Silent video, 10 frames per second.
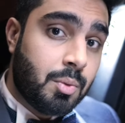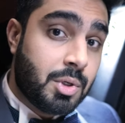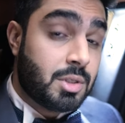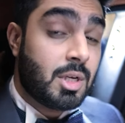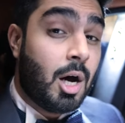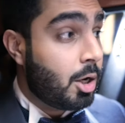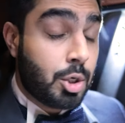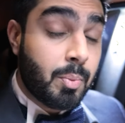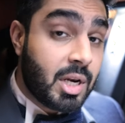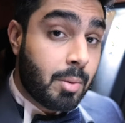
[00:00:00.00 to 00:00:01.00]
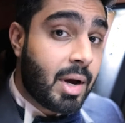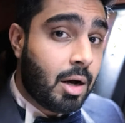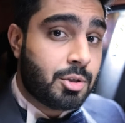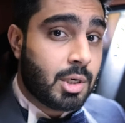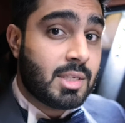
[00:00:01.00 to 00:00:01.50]
which is a hundred million
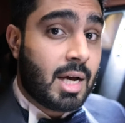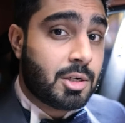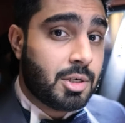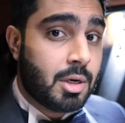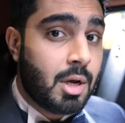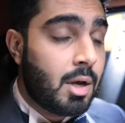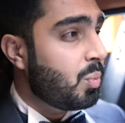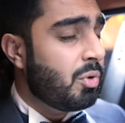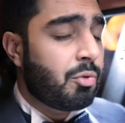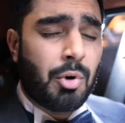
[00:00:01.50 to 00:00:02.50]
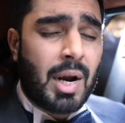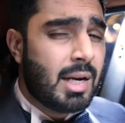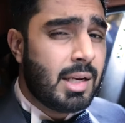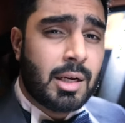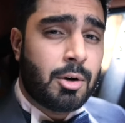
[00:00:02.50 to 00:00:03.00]
pound transaction. We've
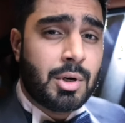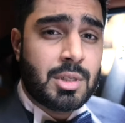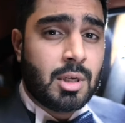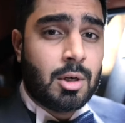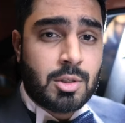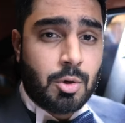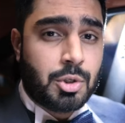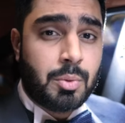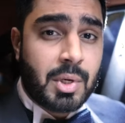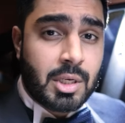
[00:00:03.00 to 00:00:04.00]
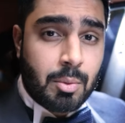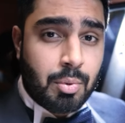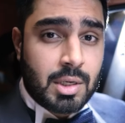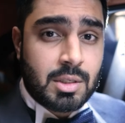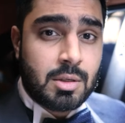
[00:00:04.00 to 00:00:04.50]
greatly increased our social media
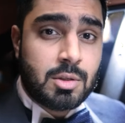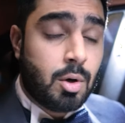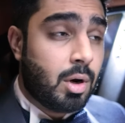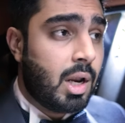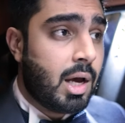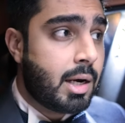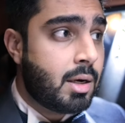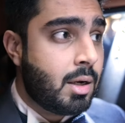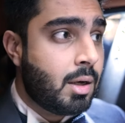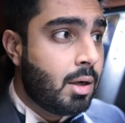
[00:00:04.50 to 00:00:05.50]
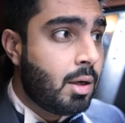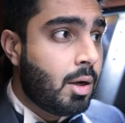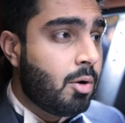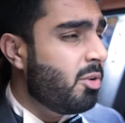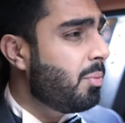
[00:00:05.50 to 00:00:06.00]
presence online.
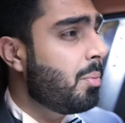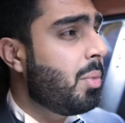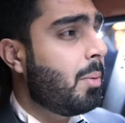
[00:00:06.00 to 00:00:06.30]
We've been